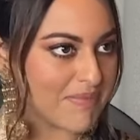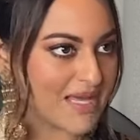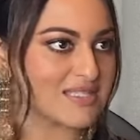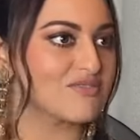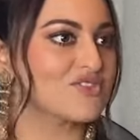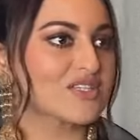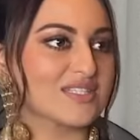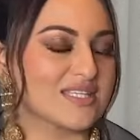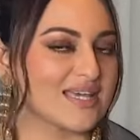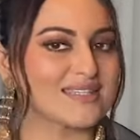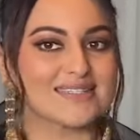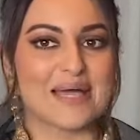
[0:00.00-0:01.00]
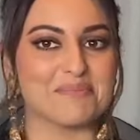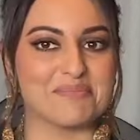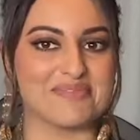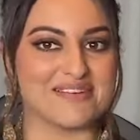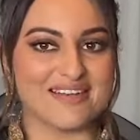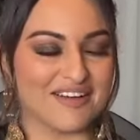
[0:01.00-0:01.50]
massive success i'm
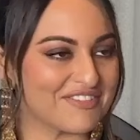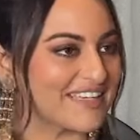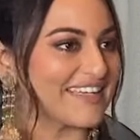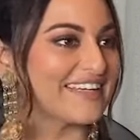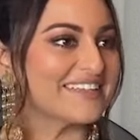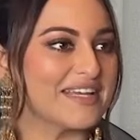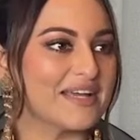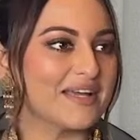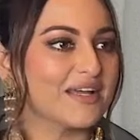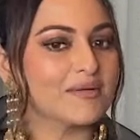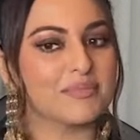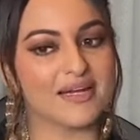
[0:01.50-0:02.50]
loving it yeah.